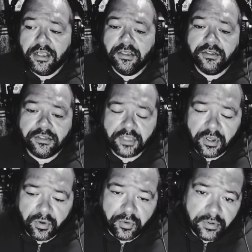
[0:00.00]

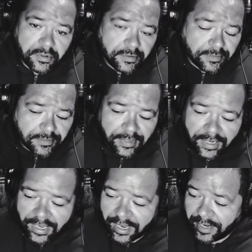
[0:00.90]
So
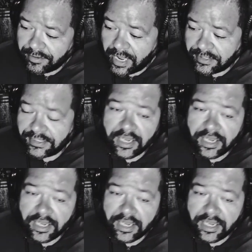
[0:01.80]
I sound